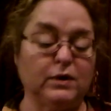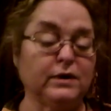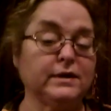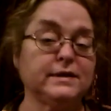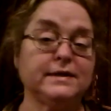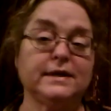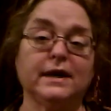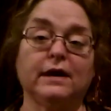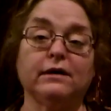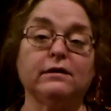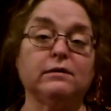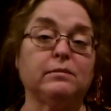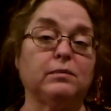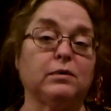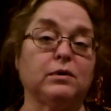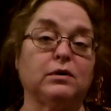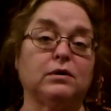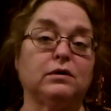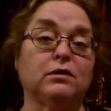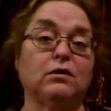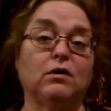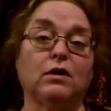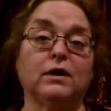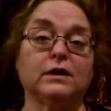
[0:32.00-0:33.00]

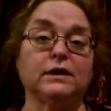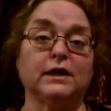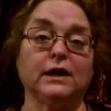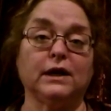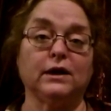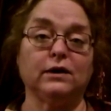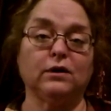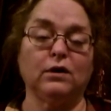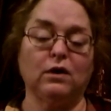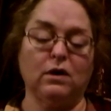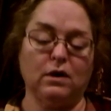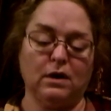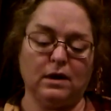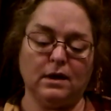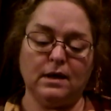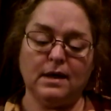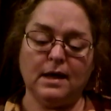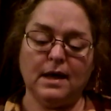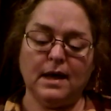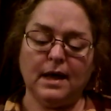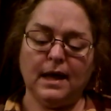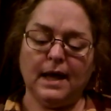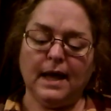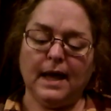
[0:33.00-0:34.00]
terrible, hardly at all.
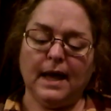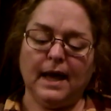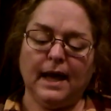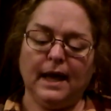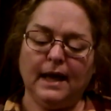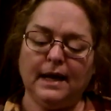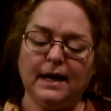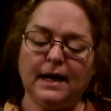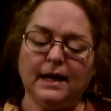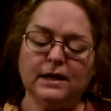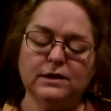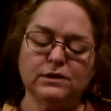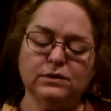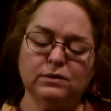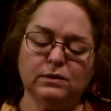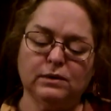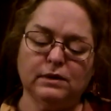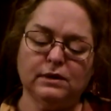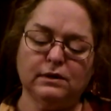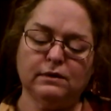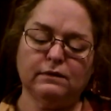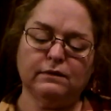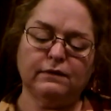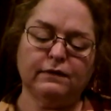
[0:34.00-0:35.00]
And I
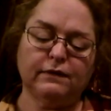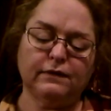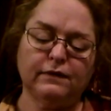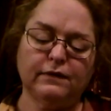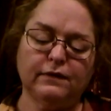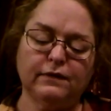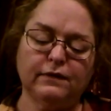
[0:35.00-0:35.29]
sort of